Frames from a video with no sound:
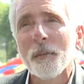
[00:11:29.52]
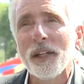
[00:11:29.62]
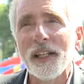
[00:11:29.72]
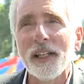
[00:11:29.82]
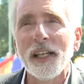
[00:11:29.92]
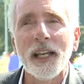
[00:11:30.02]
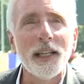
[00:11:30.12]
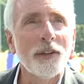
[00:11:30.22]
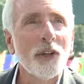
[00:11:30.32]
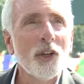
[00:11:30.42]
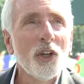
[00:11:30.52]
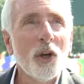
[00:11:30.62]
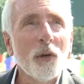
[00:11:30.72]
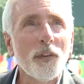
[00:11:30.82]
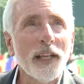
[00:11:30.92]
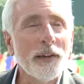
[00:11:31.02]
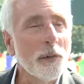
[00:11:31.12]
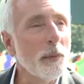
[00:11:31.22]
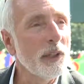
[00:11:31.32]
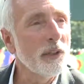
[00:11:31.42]
But in the end, hopefully
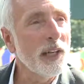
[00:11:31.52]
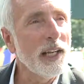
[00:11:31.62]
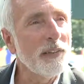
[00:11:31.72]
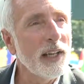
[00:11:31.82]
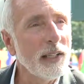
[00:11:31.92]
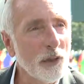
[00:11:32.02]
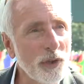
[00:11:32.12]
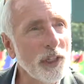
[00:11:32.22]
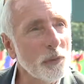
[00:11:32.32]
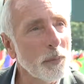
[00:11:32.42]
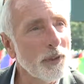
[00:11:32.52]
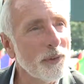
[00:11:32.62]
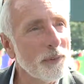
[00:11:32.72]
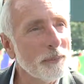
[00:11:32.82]
everybody's going to have had a great experience.